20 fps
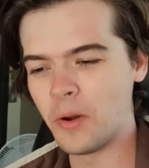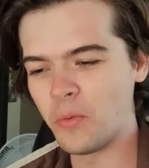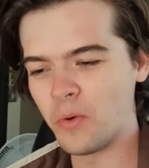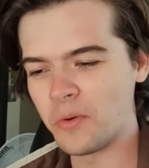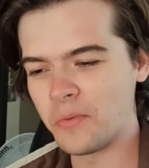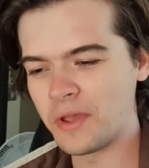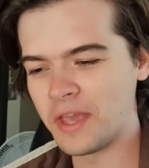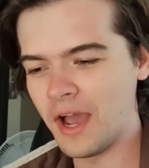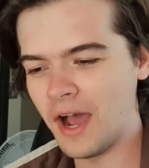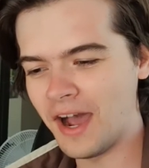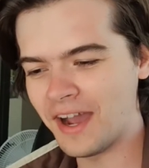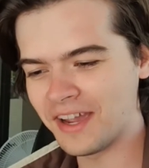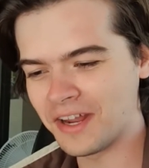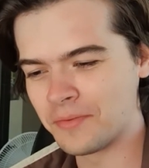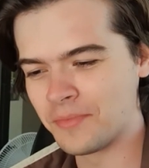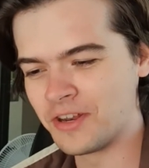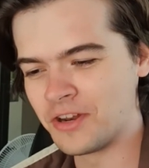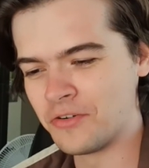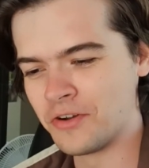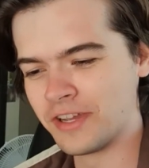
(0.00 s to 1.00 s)
what we are going to
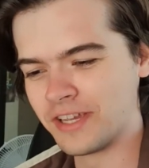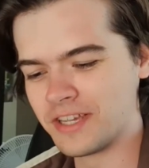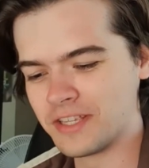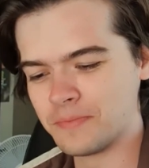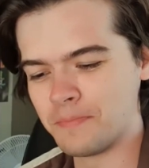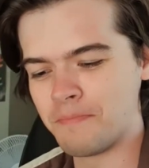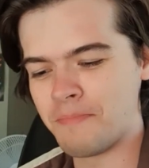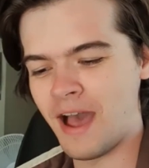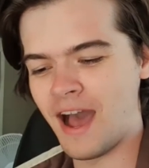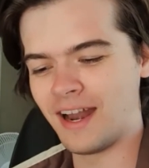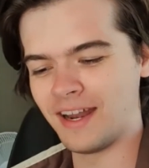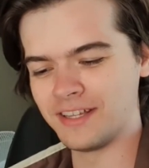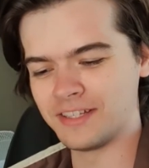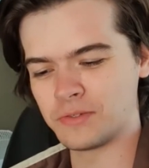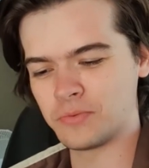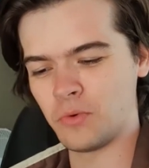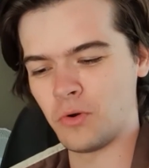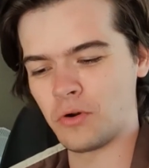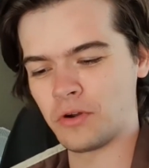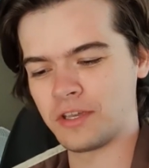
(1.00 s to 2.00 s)
be doing is
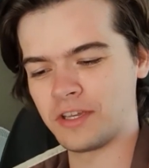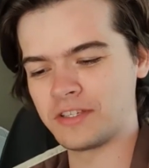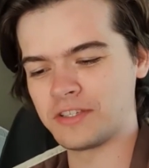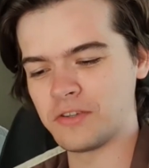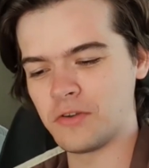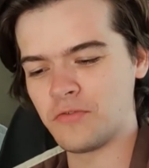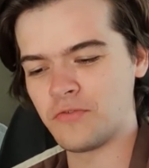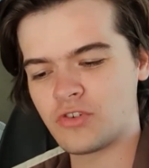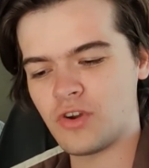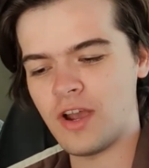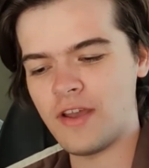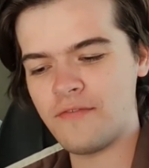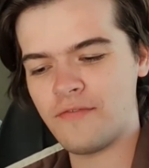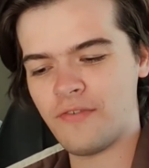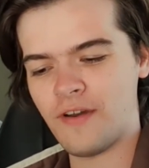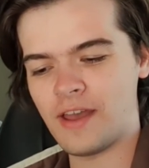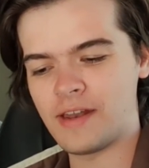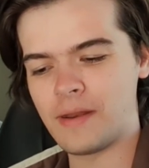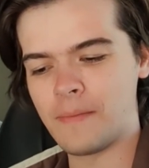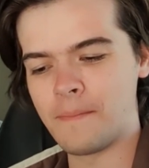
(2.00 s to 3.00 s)
balance walking. So try and
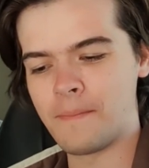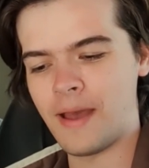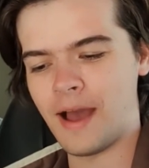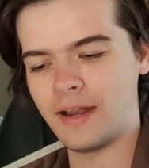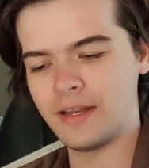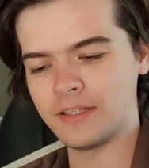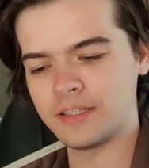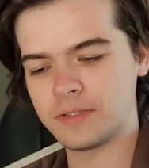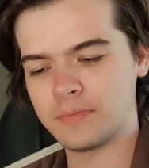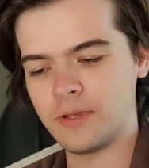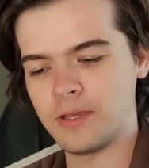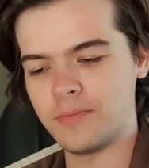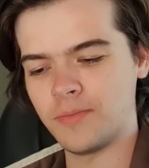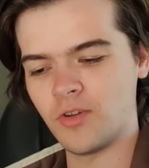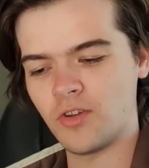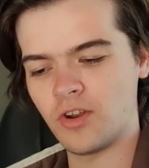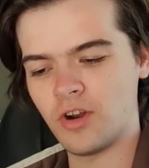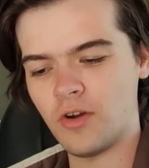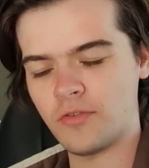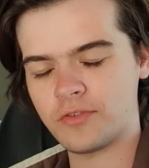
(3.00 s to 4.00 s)
find a balance beam.
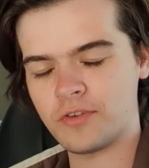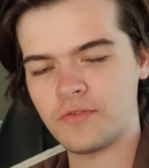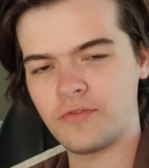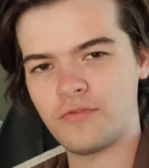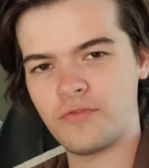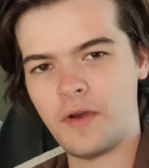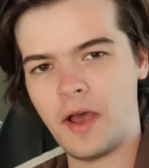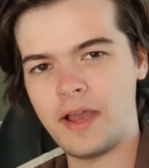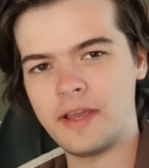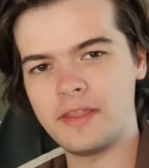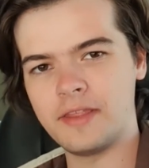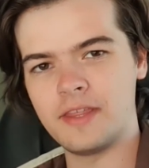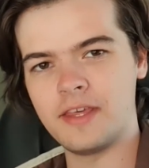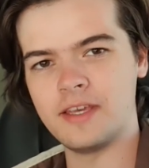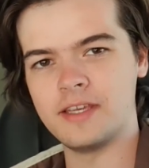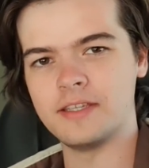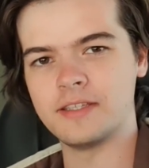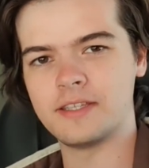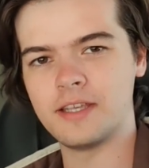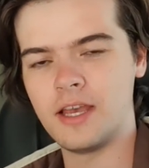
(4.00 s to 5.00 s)
You can often find
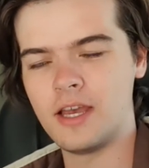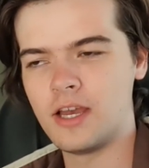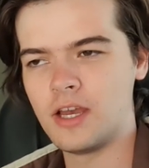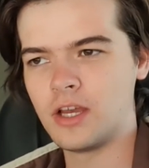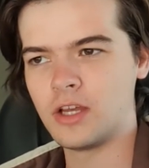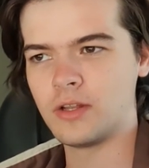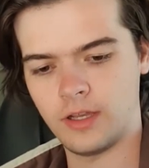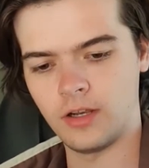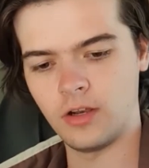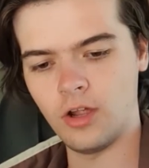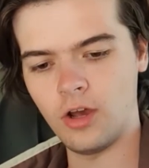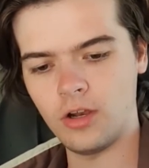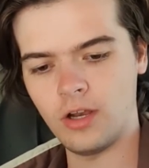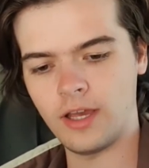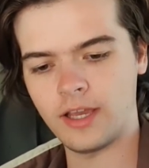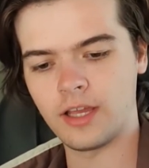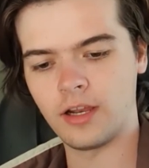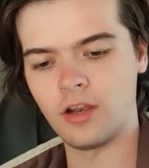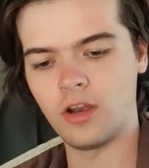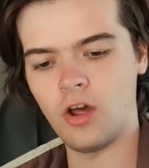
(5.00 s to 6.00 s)
these a lot
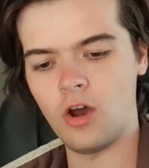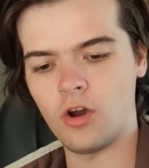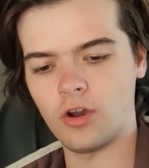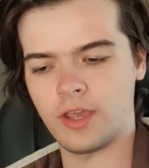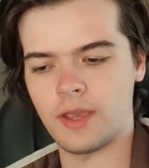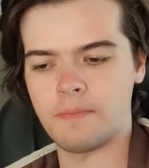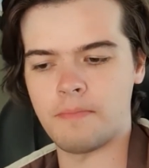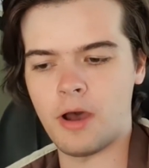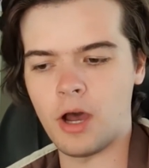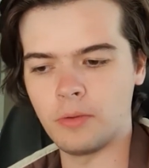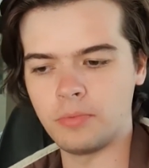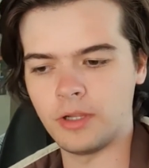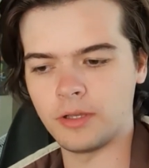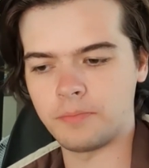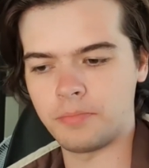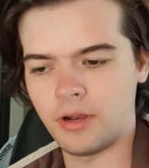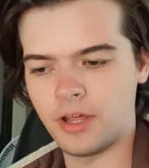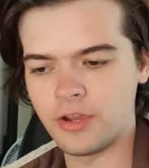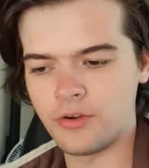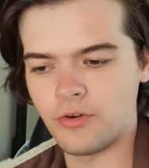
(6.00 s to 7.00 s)
like a log at
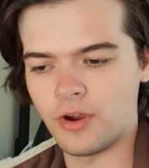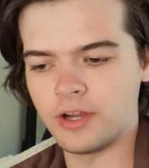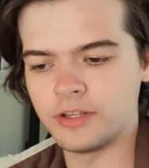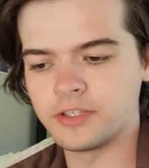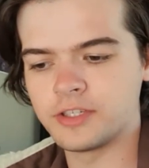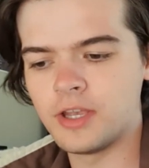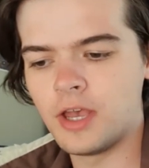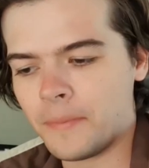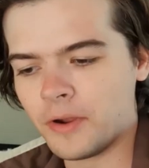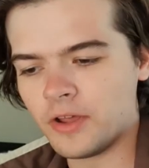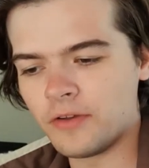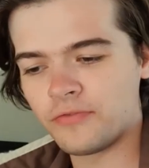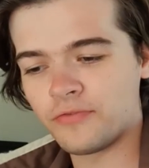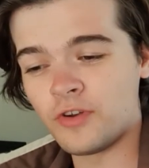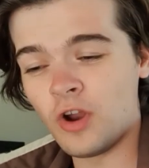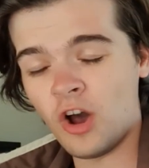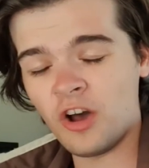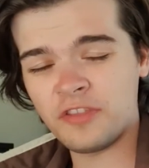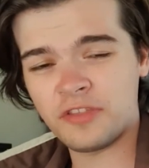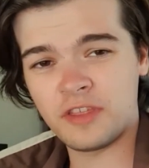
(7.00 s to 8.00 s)
public playgrounds. But if
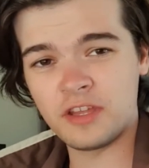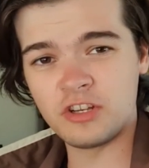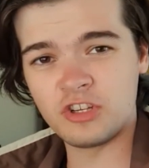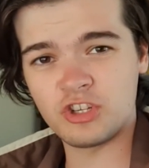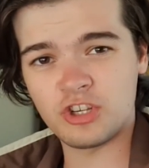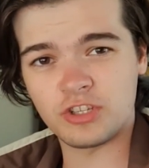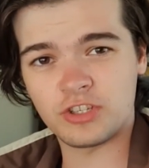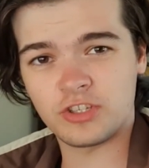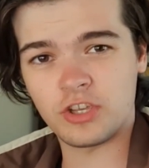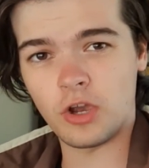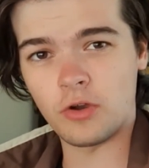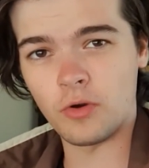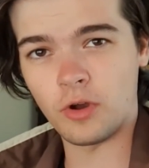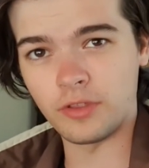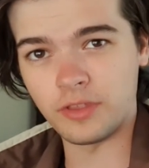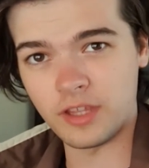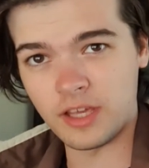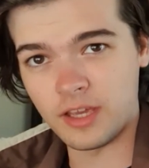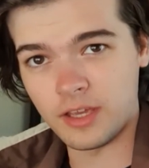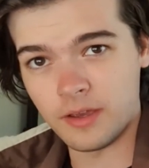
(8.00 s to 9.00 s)
not, then just go on
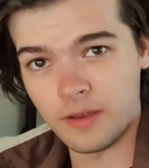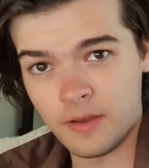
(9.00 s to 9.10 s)
the